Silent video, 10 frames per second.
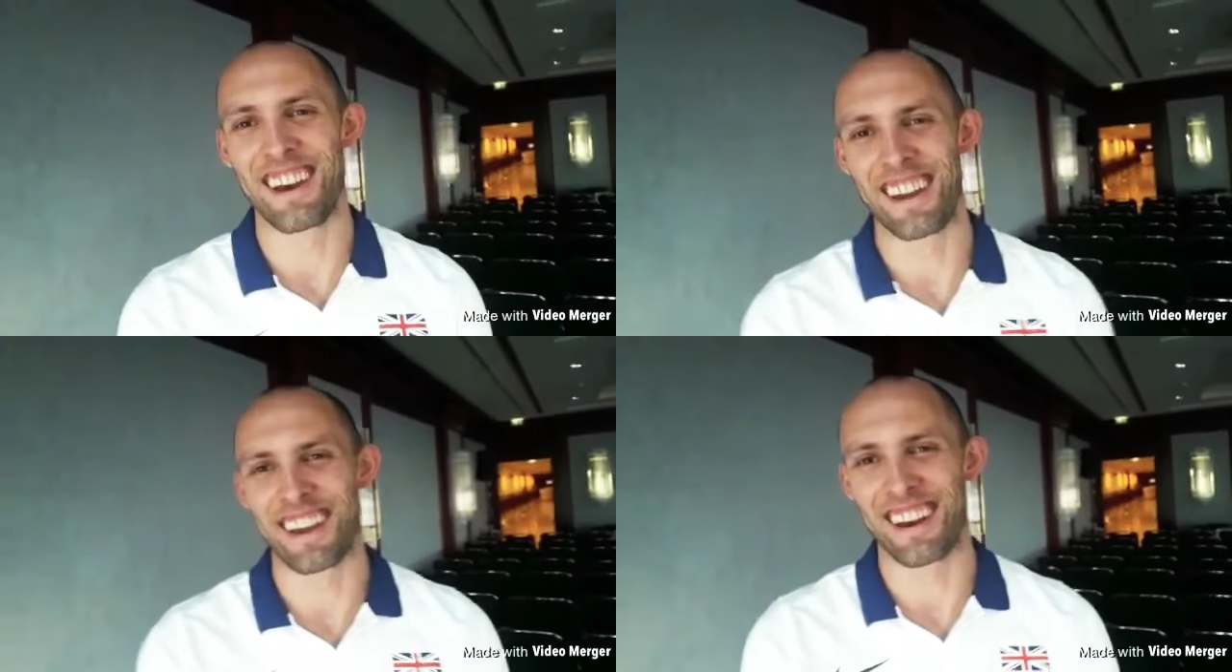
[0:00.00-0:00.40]

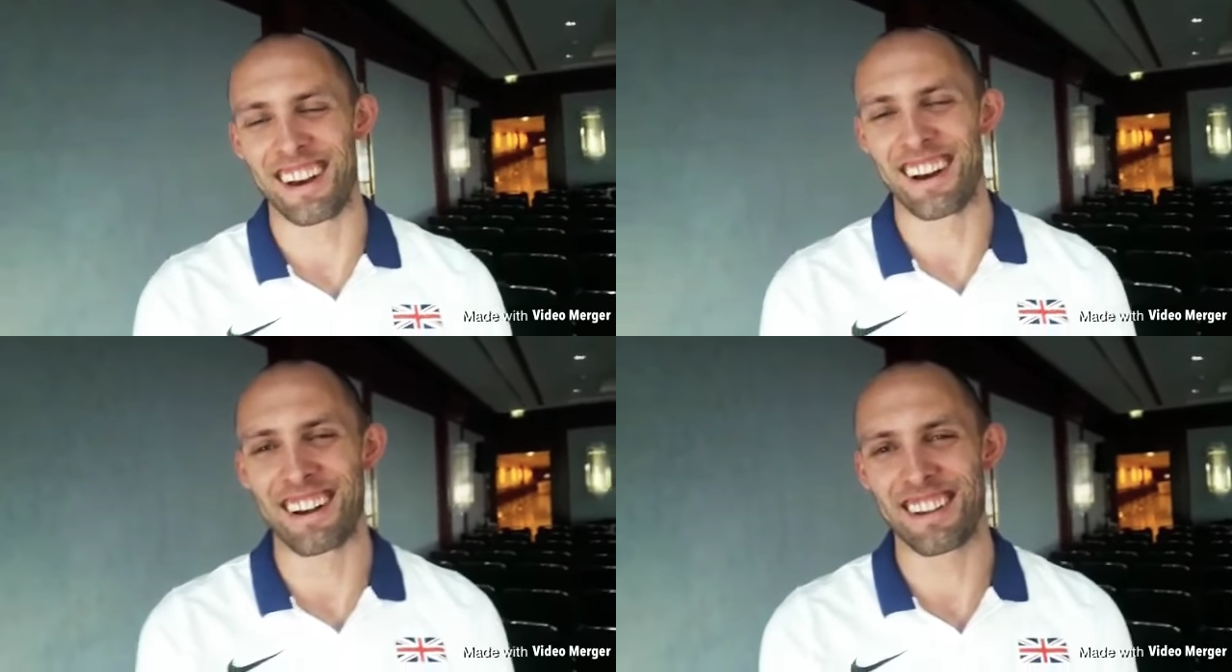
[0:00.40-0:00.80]

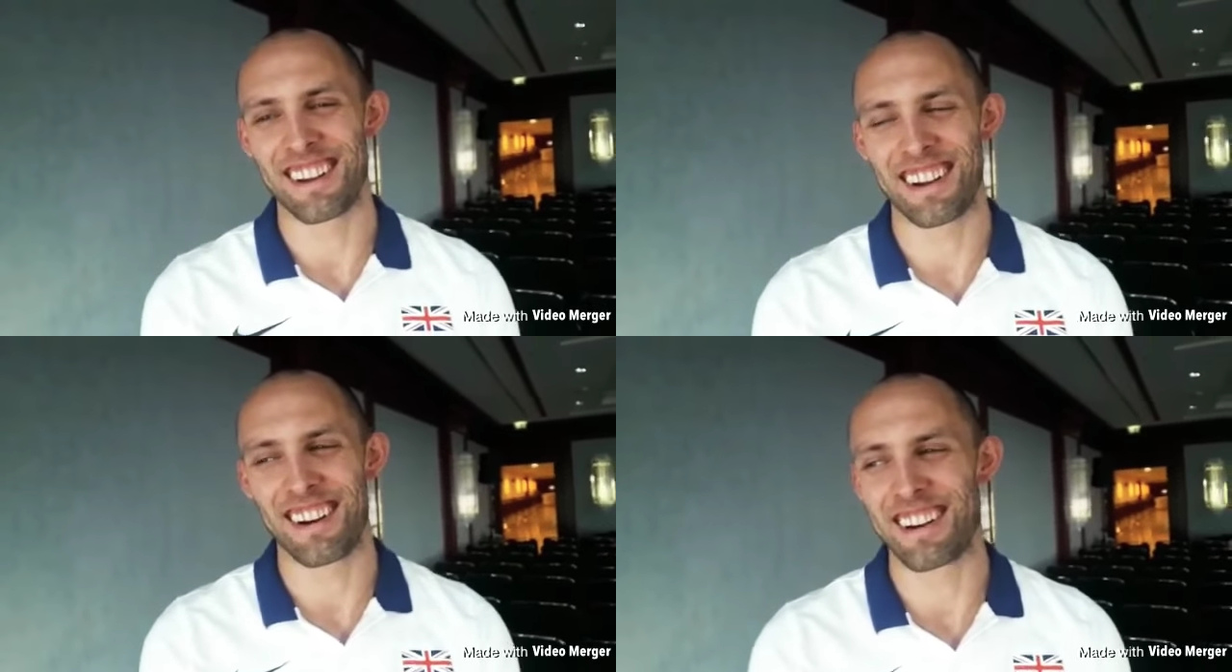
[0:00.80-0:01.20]
yeah,
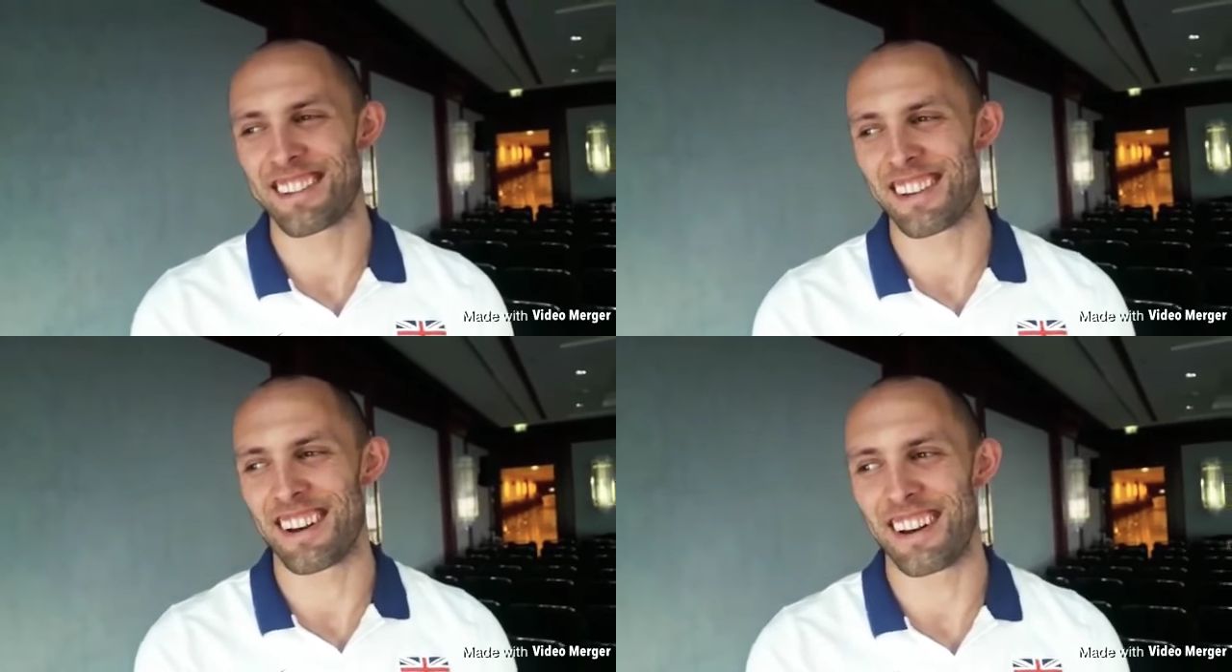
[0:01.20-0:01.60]
as
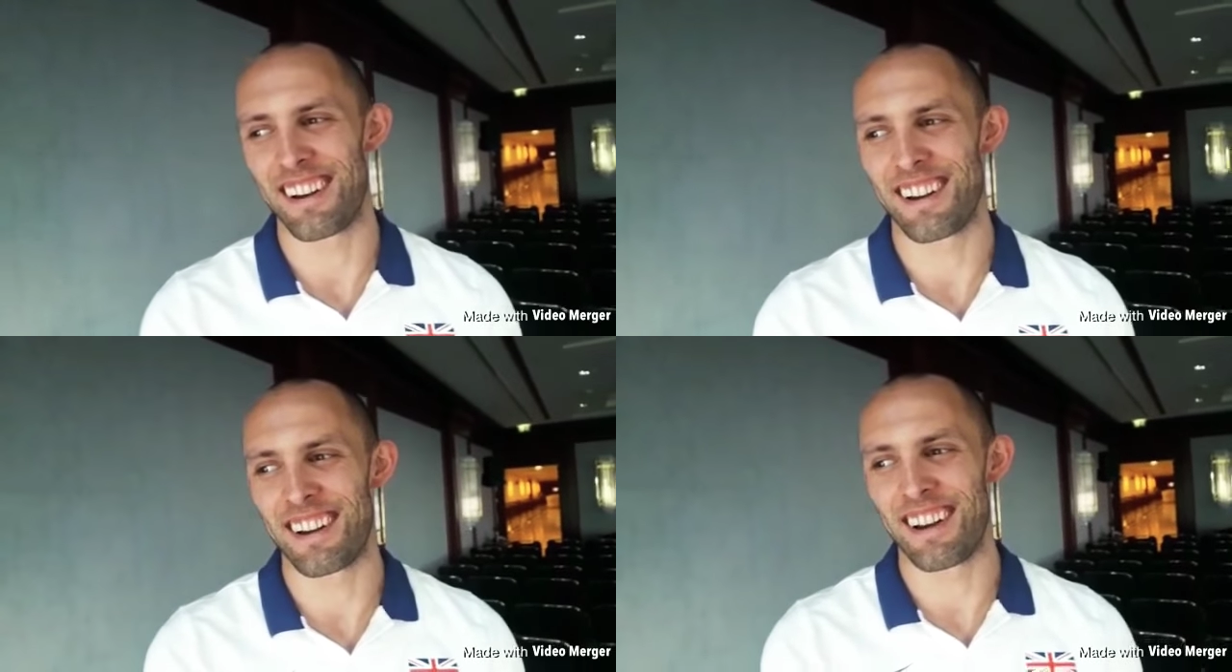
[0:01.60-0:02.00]
a,
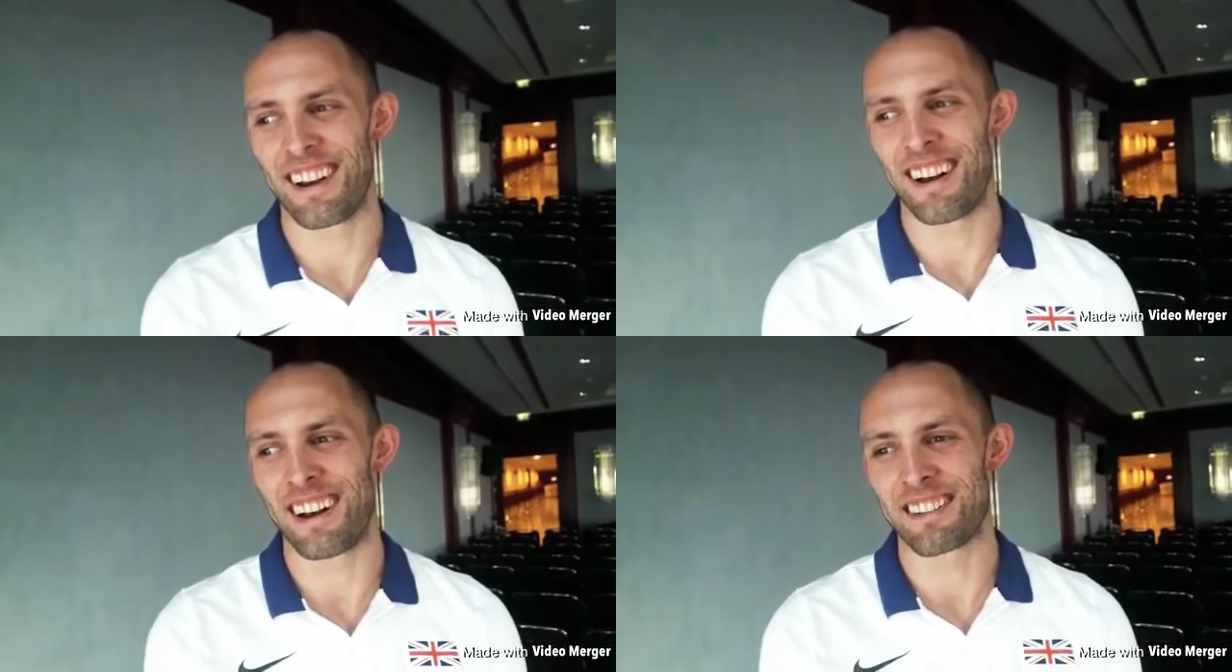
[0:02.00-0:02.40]

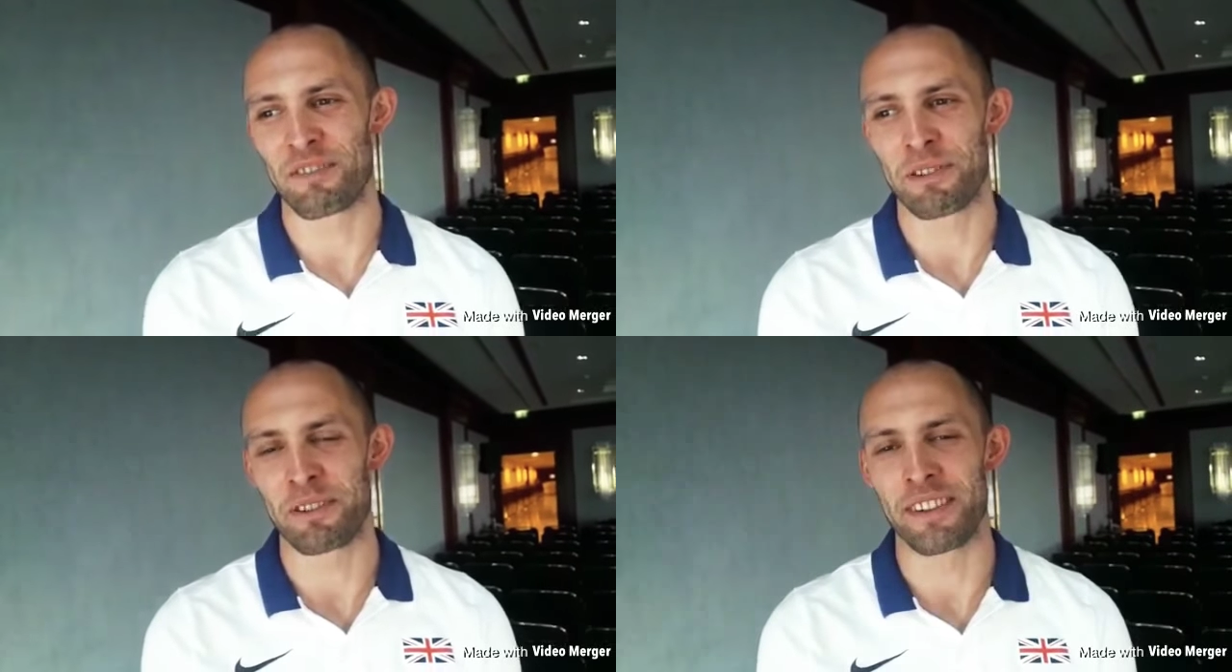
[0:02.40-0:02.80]
as
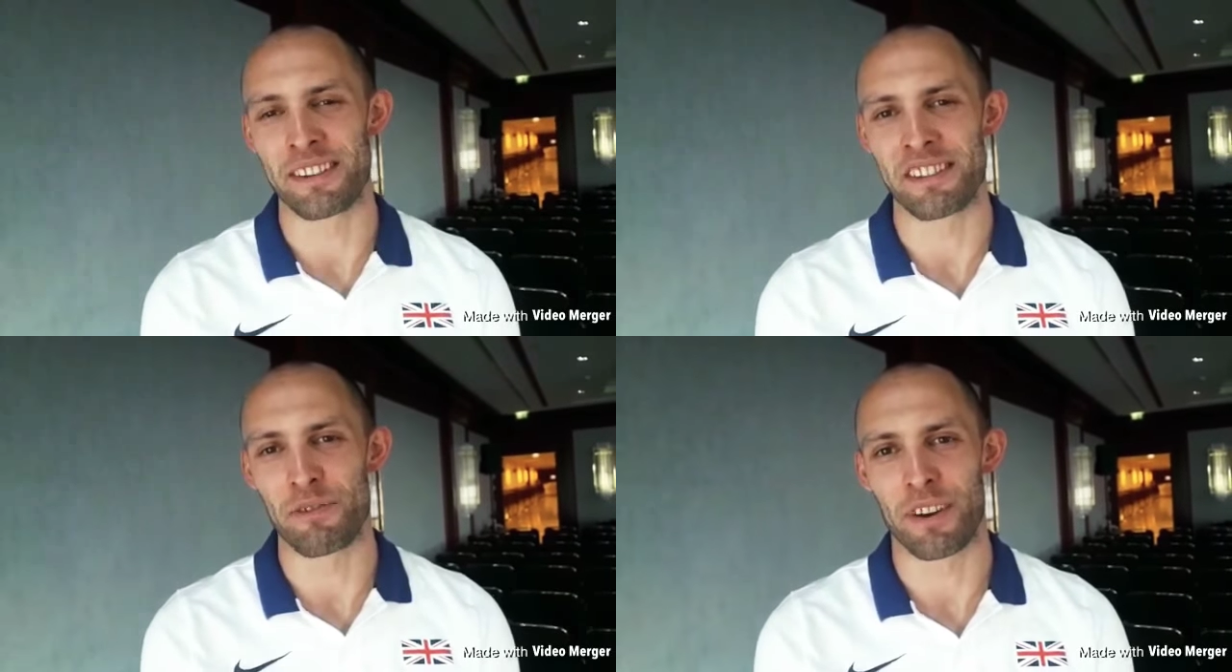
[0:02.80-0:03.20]
somebody who does
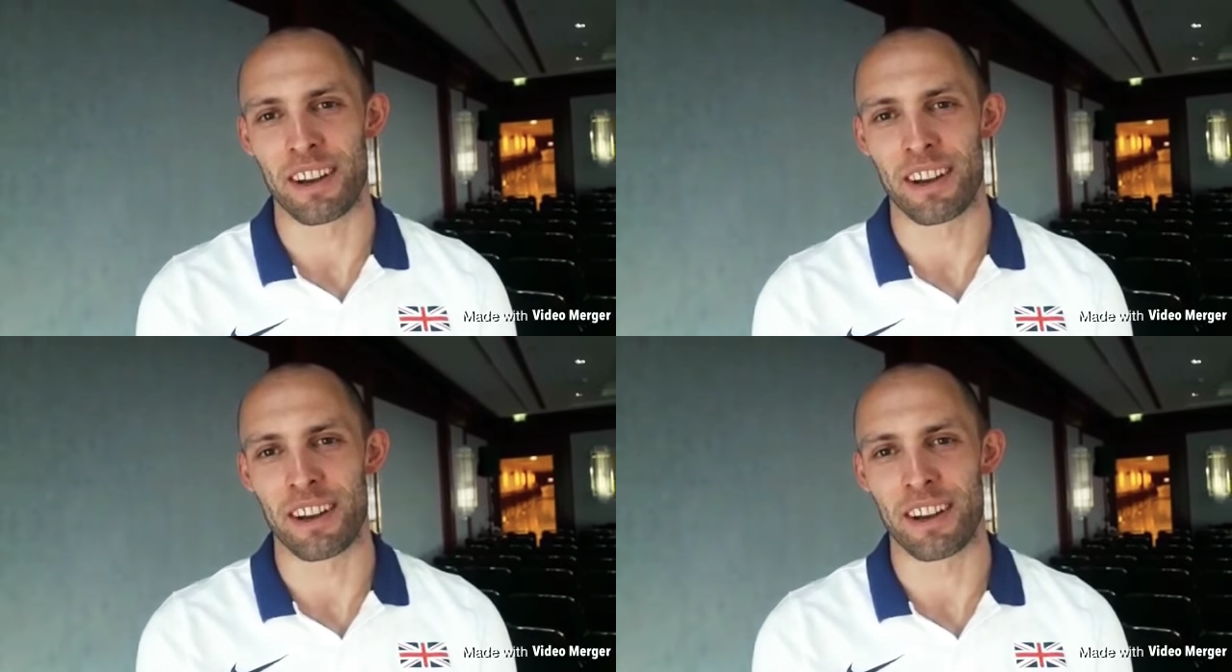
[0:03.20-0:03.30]
the event,